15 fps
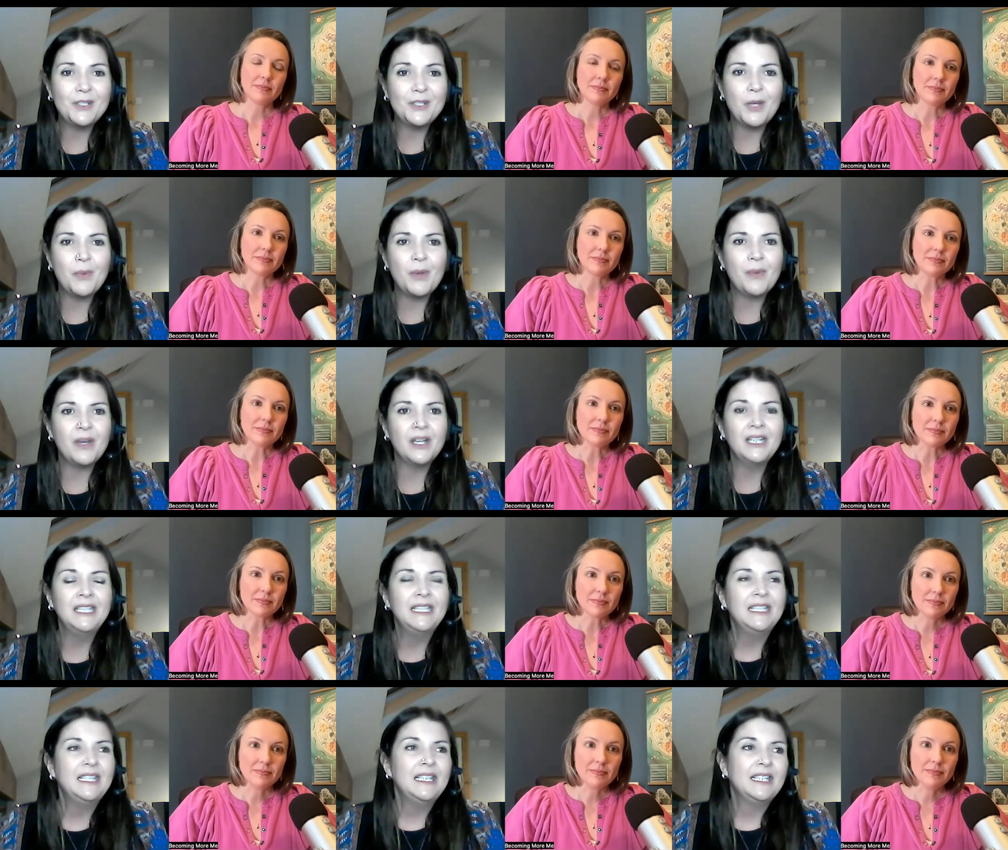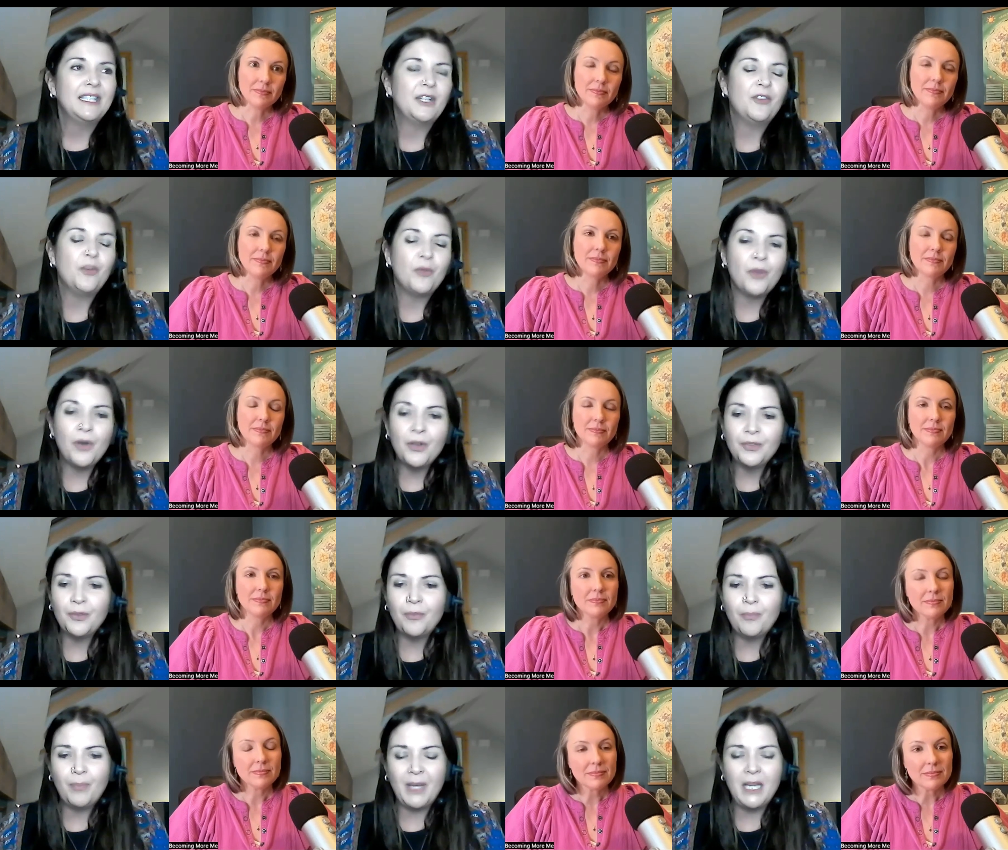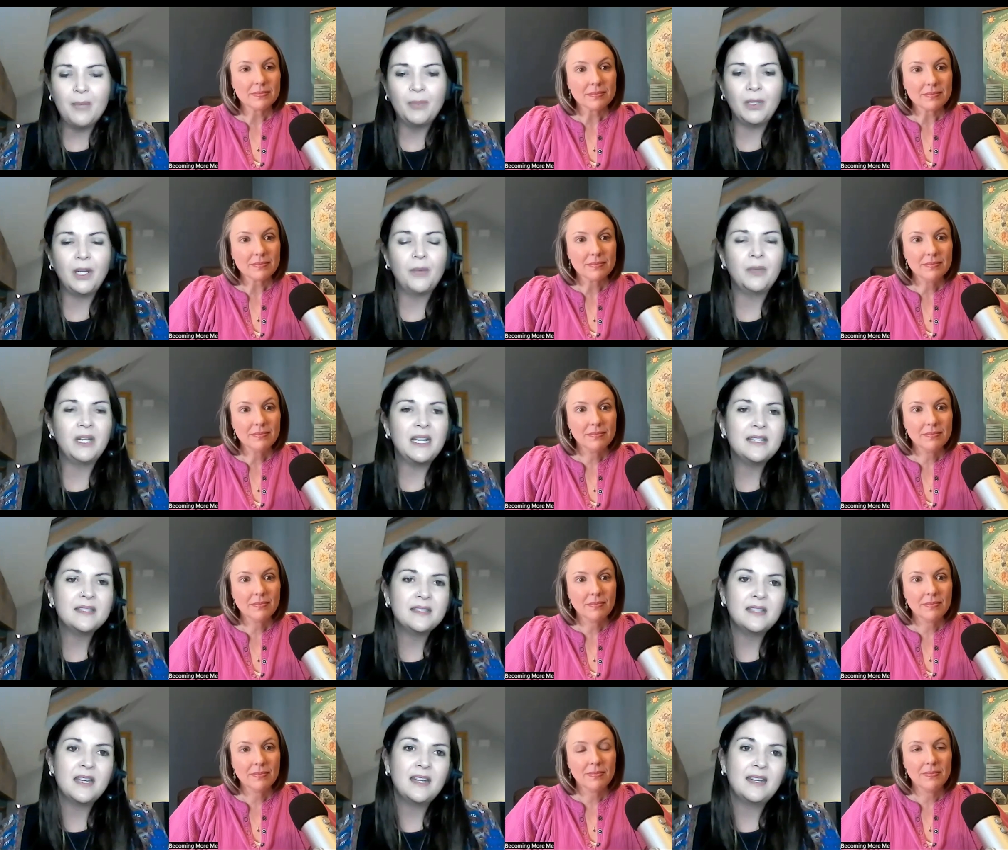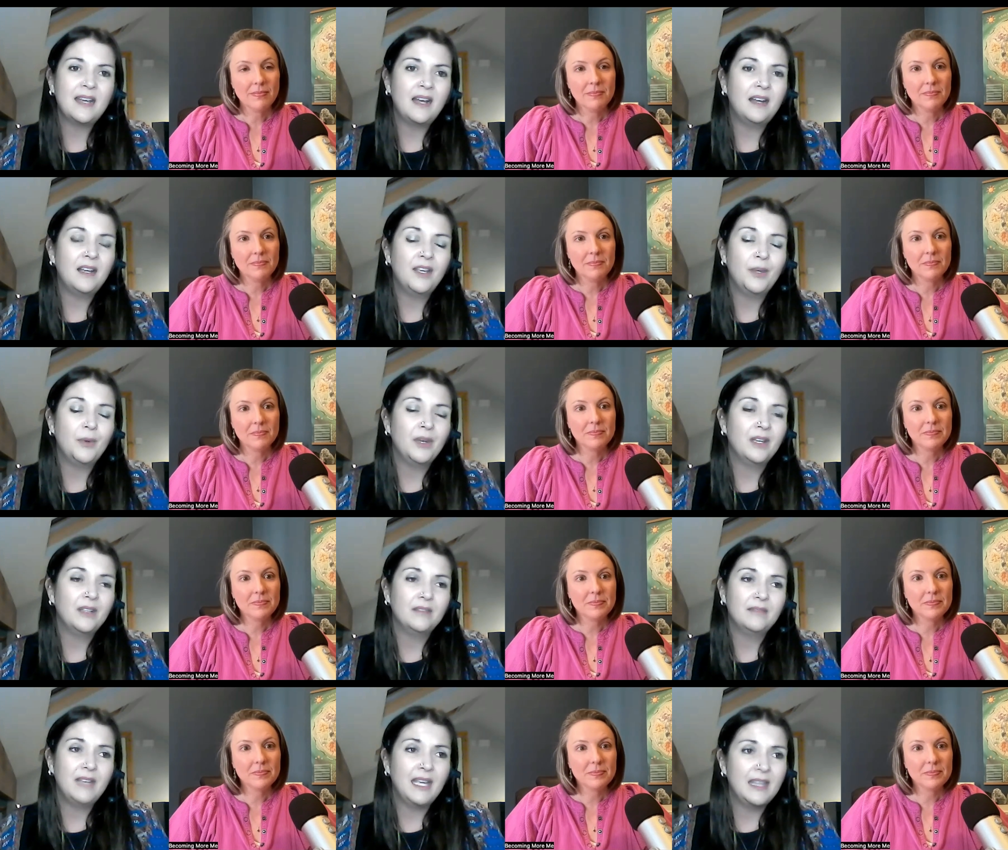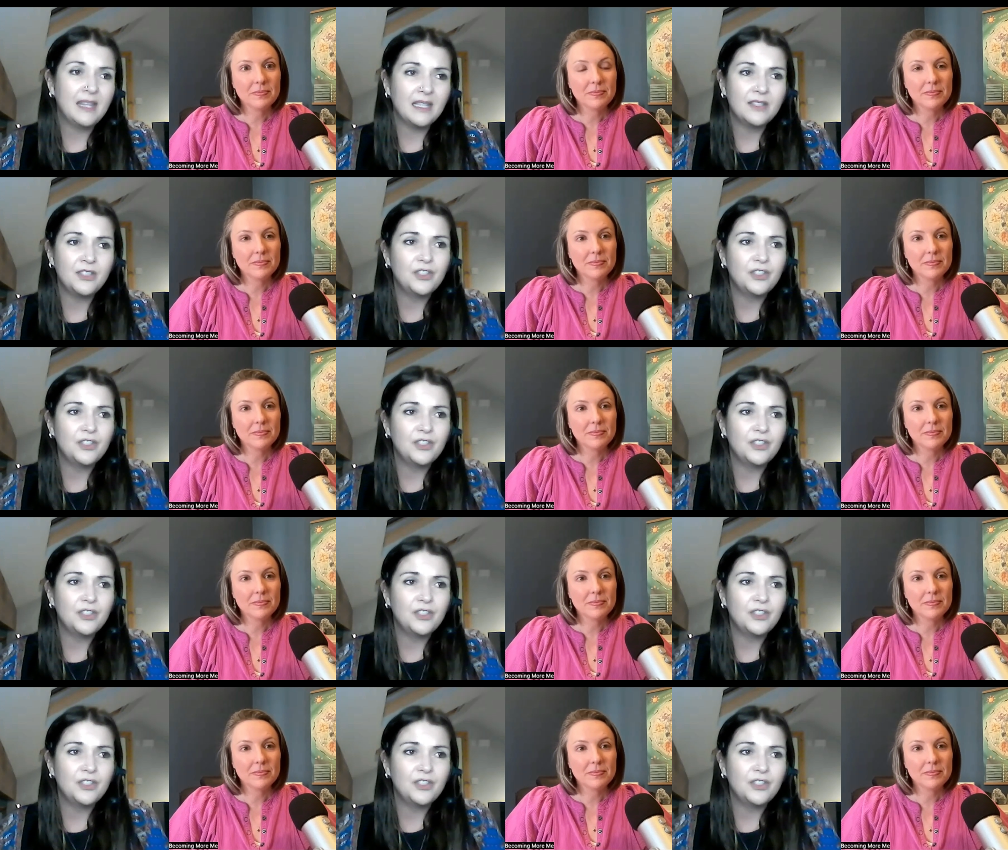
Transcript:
Speaker 1: You know, we were, you know, for those of people who were listening, uh, who were in that